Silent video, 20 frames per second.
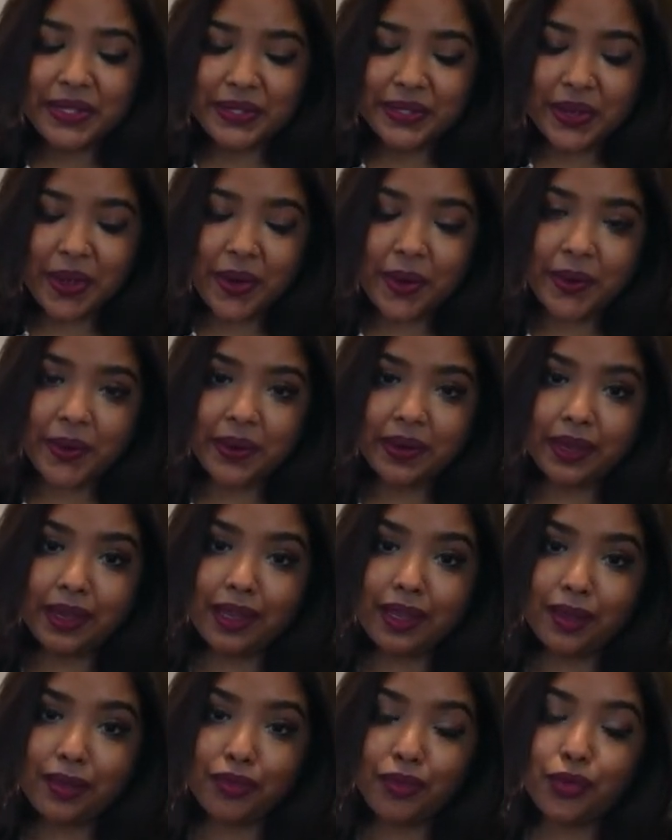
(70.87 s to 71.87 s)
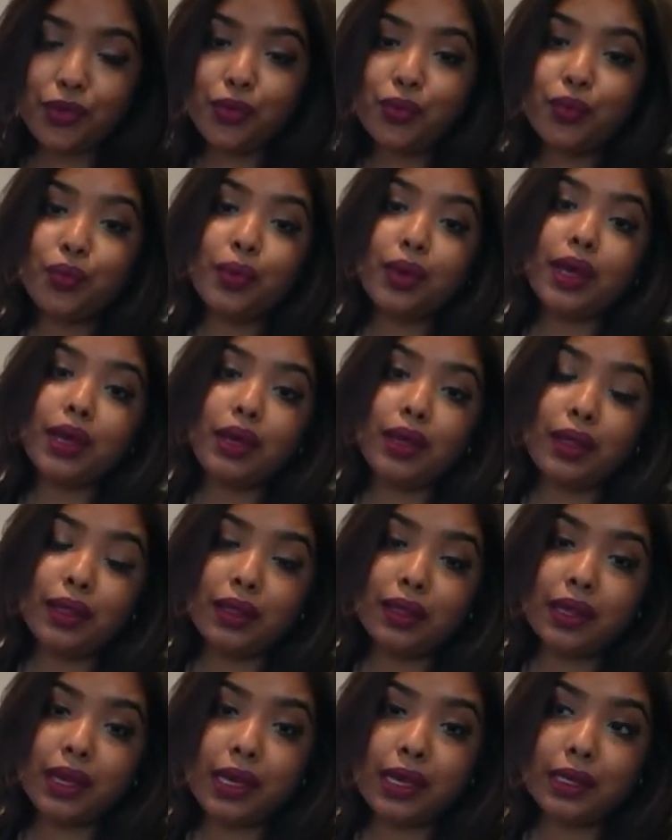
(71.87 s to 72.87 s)
So if you
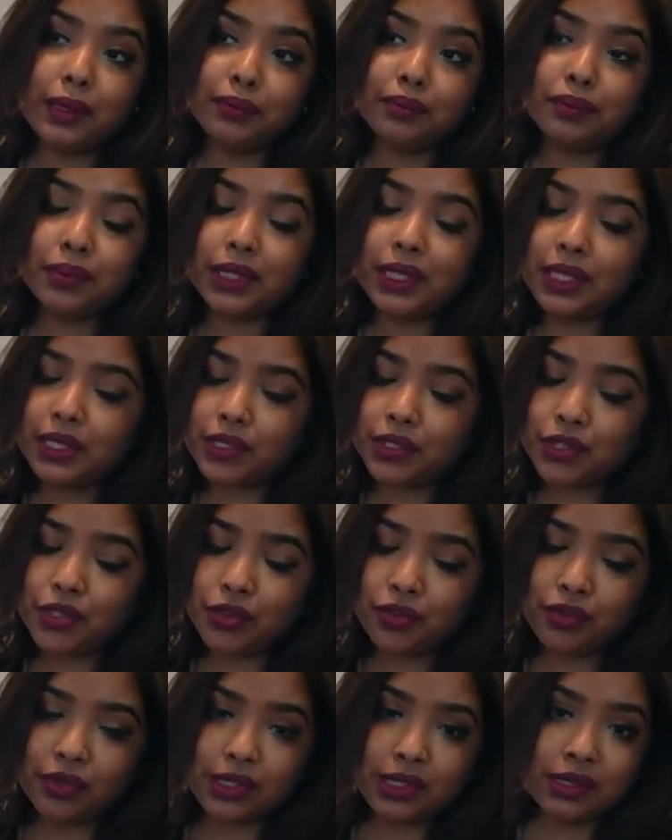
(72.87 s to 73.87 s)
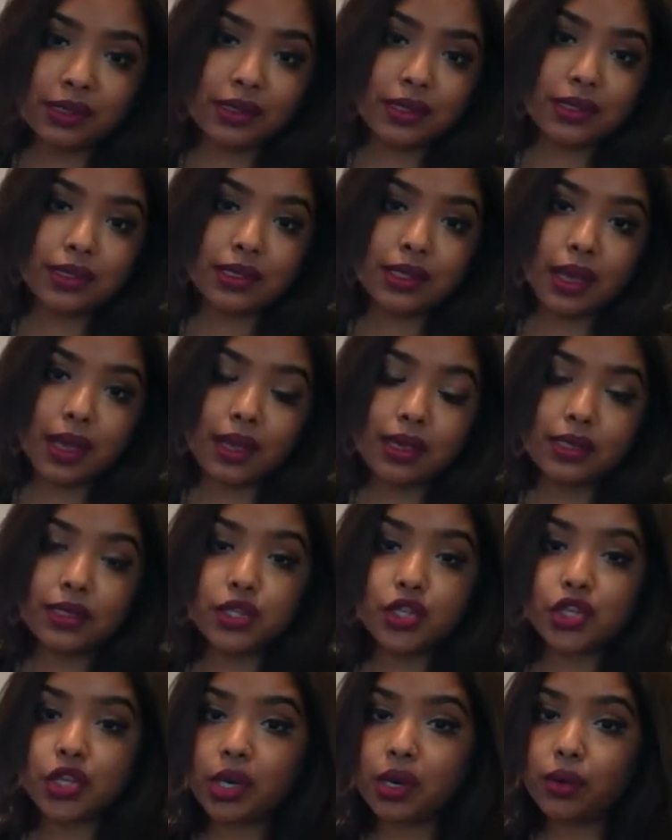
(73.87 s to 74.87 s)
will, um, please do visit the site,
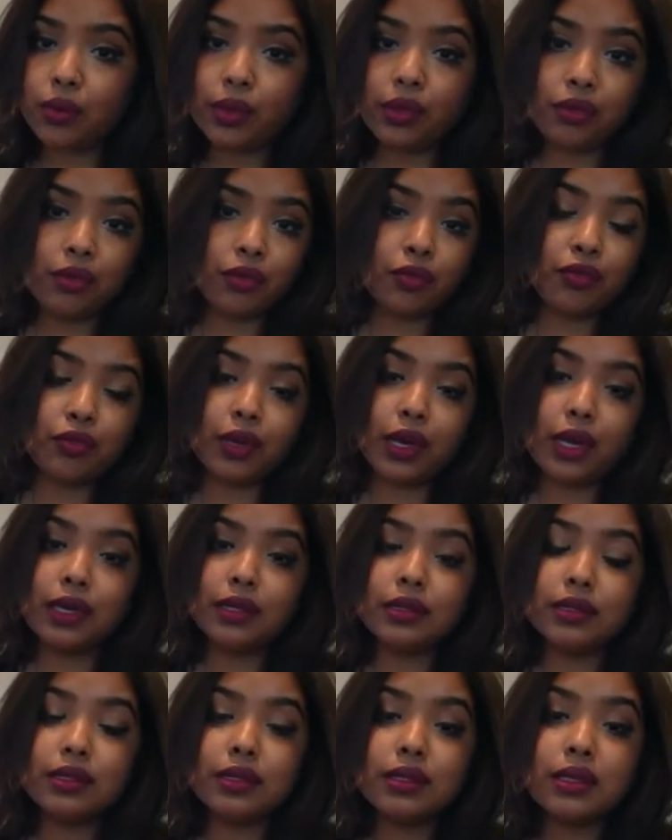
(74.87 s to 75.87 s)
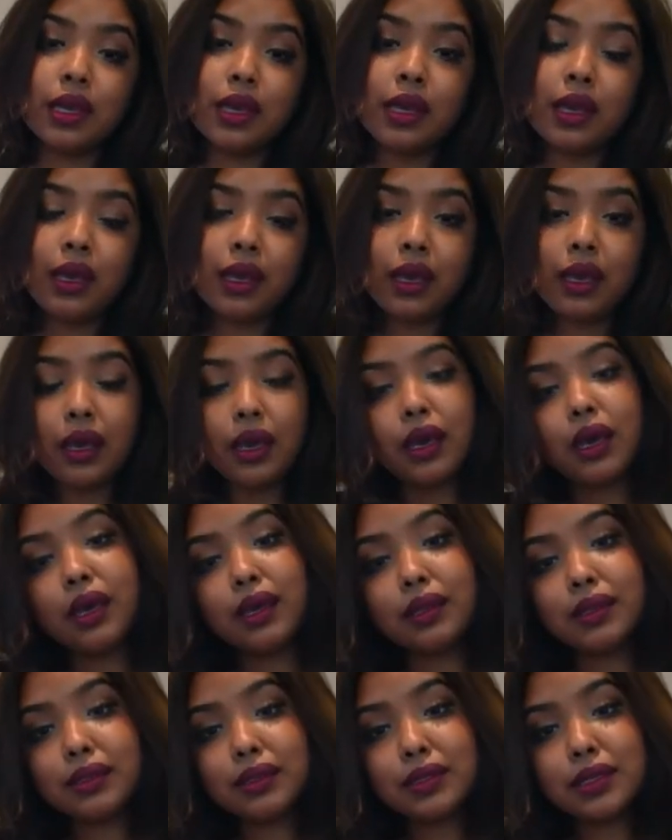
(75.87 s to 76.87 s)
share with your friends
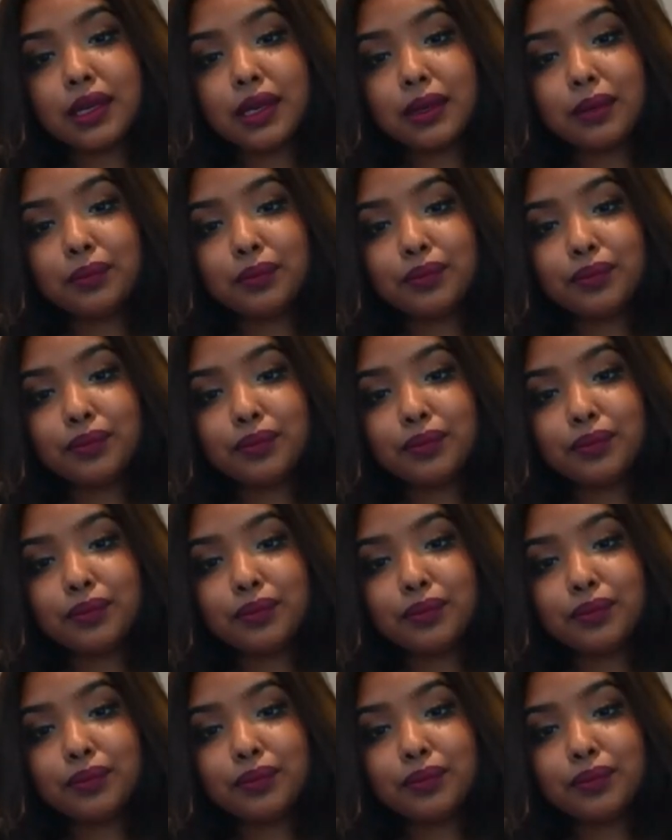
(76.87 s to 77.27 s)
and uh,